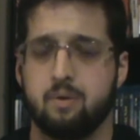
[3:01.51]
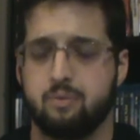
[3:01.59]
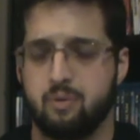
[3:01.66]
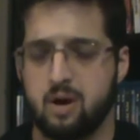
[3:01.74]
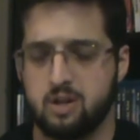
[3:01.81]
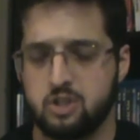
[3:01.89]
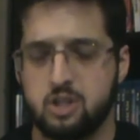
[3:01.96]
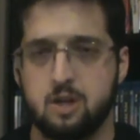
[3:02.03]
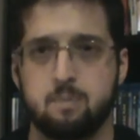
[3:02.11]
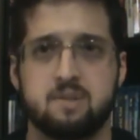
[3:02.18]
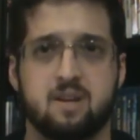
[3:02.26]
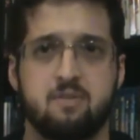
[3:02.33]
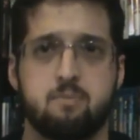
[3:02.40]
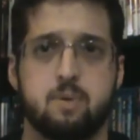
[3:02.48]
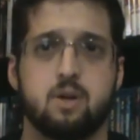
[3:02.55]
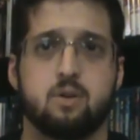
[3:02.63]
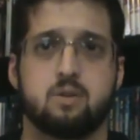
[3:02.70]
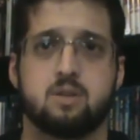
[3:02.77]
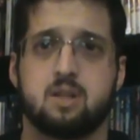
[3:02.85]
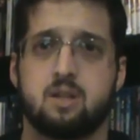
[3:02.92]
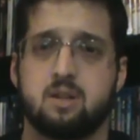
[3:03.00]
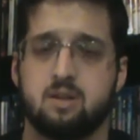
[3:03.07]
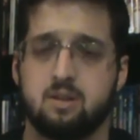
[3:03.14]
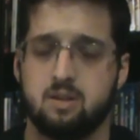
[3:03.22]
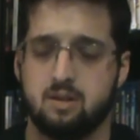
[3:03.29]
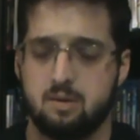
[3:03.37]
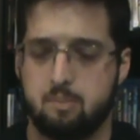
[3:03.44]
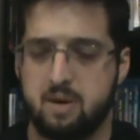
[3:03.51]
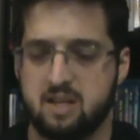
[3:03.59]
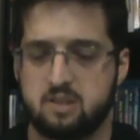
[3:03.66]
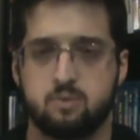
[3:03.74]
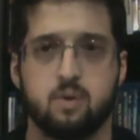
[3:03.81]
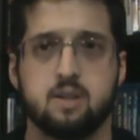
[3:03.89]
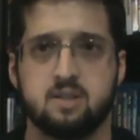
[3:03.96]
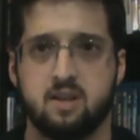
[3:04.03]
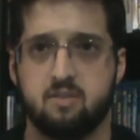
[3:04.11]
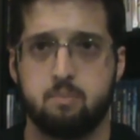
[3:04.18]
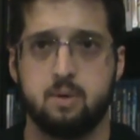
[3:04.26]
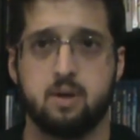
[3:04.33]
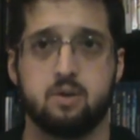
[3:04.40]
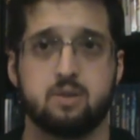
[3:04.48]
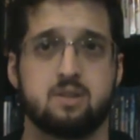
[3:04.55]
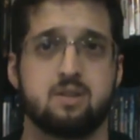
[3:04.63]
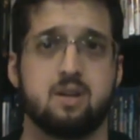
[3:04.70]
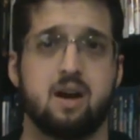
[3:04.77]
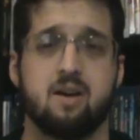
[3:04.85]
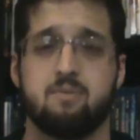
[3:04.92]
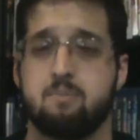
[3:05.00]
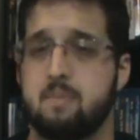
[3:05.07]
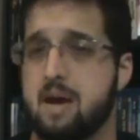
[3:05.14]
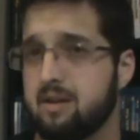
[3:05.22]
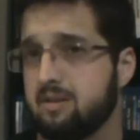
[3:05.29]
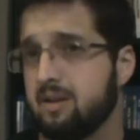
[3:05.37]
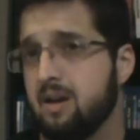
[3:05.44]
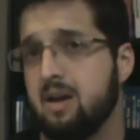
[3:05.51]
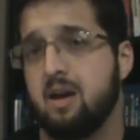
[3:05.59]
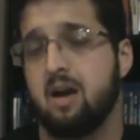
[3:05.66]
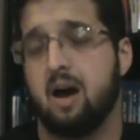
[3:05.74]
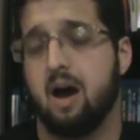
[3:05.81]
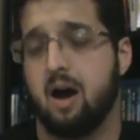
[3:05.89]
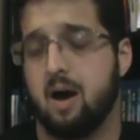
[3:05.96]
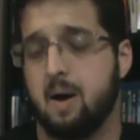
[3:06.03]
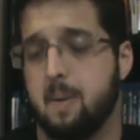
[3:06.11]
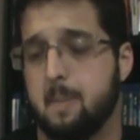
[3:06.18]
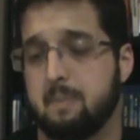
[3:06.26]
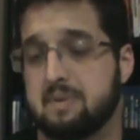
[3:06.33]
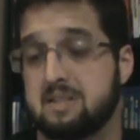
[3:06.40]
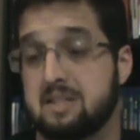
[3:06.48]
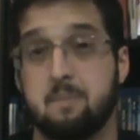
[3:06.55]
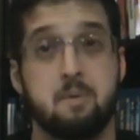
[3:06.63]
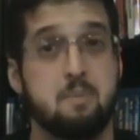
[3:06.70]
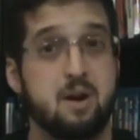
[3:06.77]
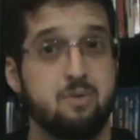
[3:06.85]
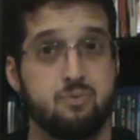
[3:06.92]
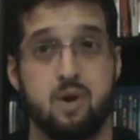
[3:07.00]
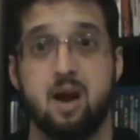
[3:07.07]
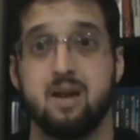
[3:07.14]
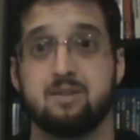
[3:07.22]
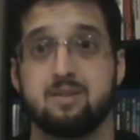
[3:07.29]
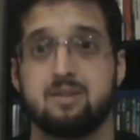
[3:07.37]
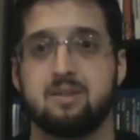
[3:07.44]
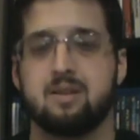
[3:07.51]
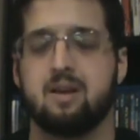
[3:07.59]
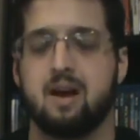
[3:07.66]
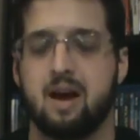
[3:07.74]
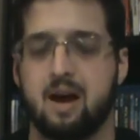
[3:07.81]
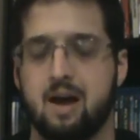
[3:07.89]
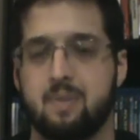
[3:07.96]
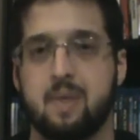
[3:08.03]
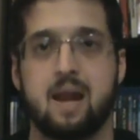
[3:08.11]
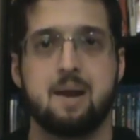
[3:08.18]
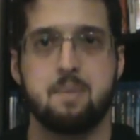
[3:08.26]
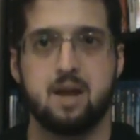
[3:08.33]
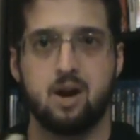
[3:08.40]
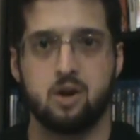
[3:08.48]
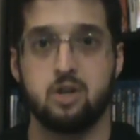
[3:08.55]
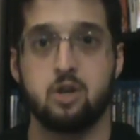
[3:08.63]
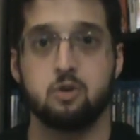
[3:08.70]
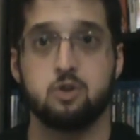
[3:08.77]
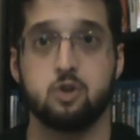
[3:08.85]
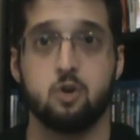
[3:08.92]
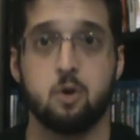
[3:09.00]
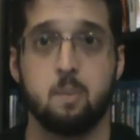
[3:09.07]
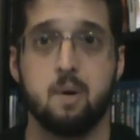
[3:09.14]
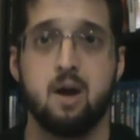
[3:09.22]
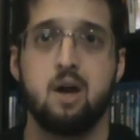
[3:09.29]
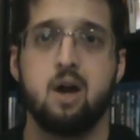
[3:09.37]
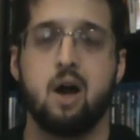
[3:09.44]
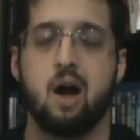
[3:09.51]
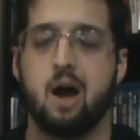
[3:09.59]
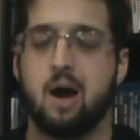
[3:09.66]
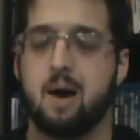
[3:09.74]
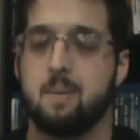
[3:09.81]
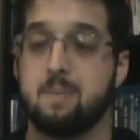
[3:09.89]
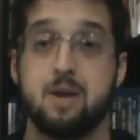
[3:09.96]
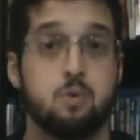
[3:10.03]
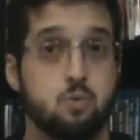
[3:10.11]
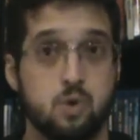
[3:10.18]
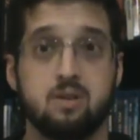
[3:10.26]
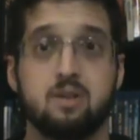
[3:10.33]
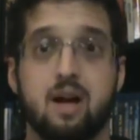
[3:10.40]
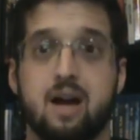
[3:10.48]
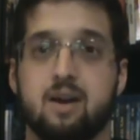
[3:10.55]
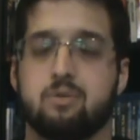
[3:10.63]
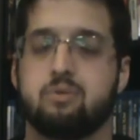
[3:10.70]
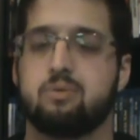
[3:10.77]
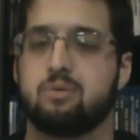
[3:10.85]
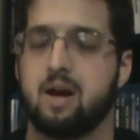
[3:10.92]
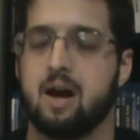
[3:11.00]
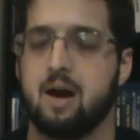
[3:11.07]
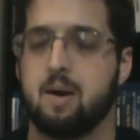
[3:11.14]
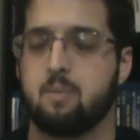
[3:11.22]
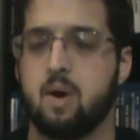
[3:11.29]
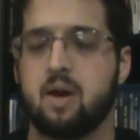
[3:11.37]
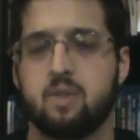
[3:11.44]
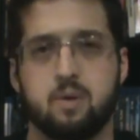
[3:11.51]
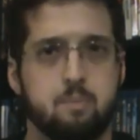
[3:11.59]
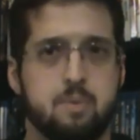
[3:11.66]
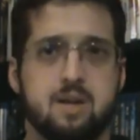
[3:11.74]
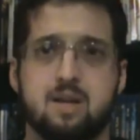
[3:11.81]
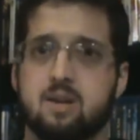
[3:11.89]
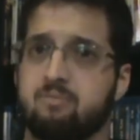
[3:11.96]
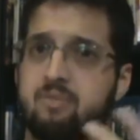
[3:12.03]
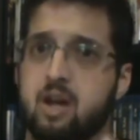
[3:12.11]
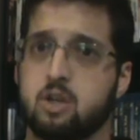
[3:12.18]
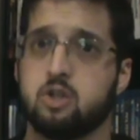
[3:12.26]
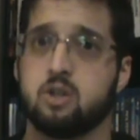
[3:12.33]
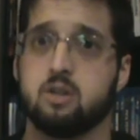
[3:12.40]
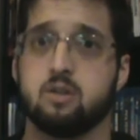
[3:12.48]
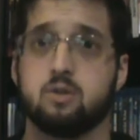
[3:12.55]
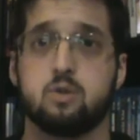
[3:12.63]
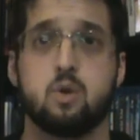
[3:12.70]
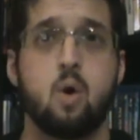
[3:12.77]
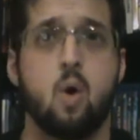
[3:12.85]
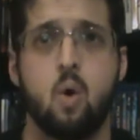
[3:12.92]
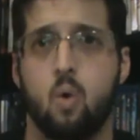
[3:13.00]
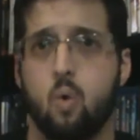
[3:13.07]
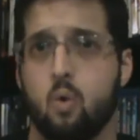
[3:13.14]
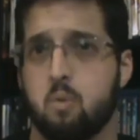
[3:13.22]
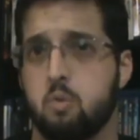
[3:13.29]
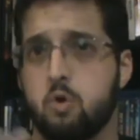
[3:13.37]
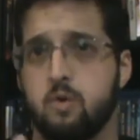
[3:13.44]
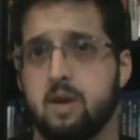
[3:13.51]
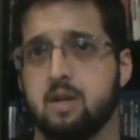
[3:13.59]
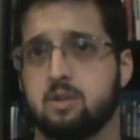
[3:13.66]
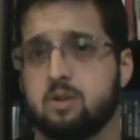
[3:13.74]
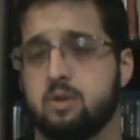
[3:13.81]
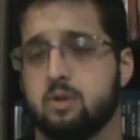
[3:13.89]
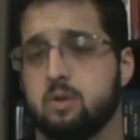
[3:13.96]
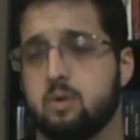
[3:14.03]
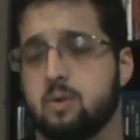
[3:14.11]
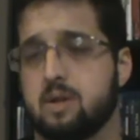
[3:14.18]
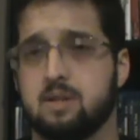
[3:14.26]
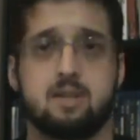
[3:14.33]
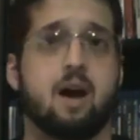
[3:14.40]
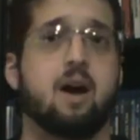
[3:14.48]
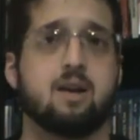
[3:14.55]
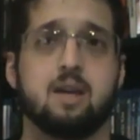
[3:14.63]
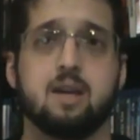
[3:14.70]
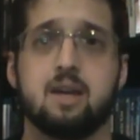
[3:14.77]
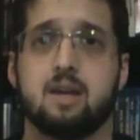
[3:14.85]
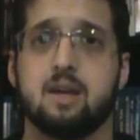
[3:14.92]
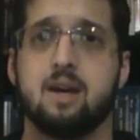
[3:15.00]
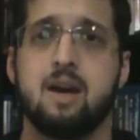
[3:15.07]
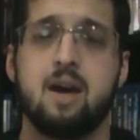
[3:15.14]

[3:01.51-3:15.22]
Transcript: friendships I've built, the best friends I've built. I've met some of my friends that I met on YouTube in real life, rather it be conventions or moving to Kentucky.